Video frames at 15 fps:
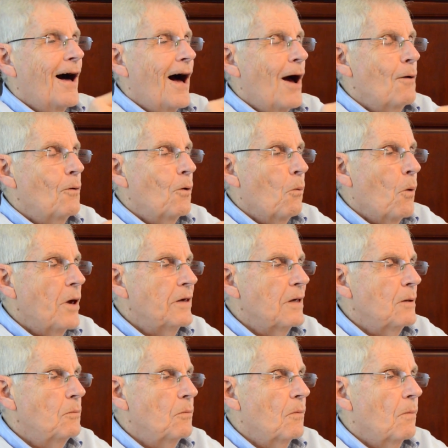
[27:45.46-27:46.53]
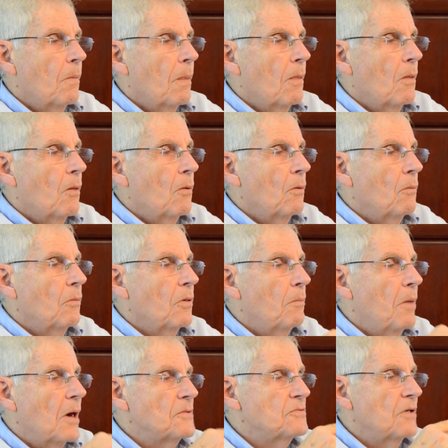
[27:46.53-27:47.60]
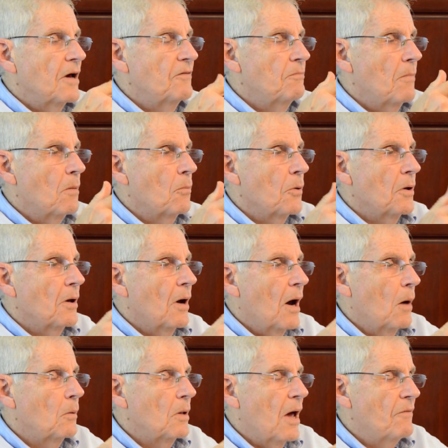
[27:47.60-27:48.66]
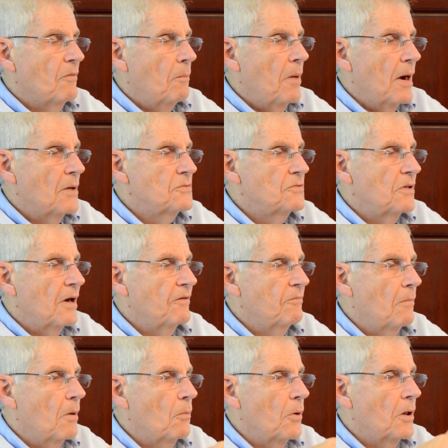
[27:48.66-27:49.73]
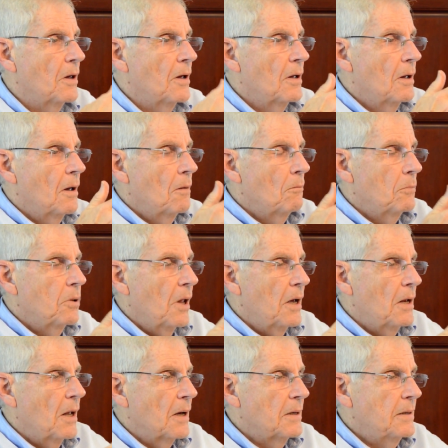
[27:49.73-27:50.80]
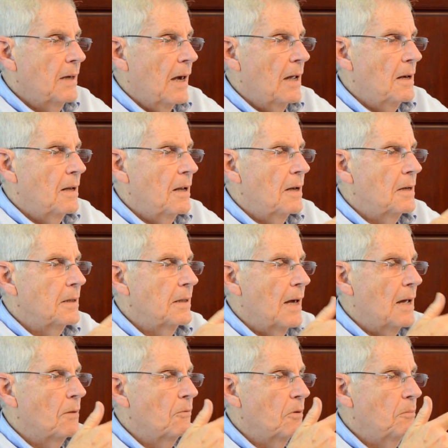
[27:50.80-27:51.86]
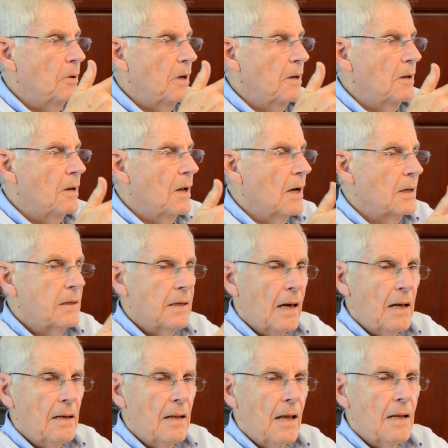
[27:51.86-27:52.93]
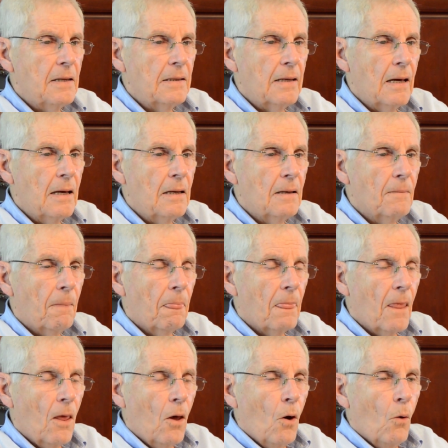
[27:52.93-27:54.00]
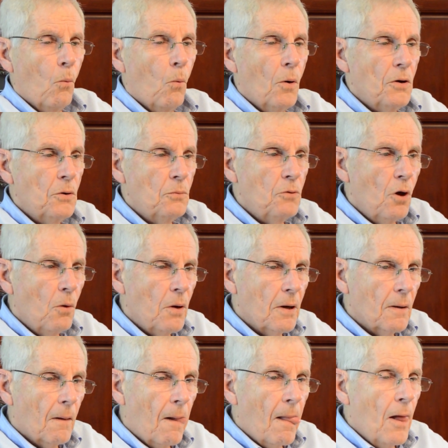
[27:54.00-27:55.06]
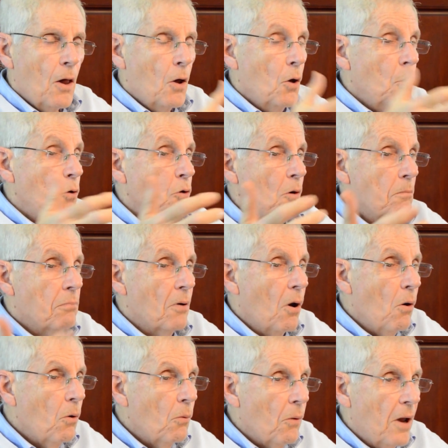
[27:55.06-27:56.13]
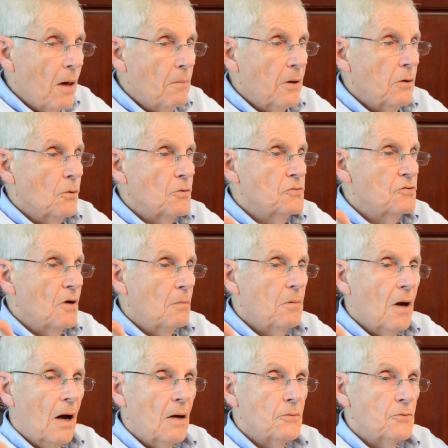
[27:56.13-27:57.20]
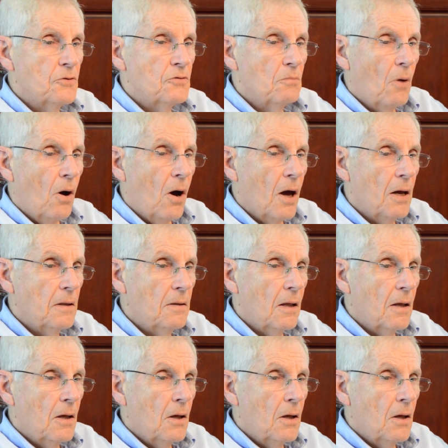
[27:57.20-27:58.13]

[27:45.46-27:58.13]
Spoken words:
I will awaken past life memory. I will have a past life memory. Play it again and again. Repeat it again and again. What are you doing? You're programming your subconscious mind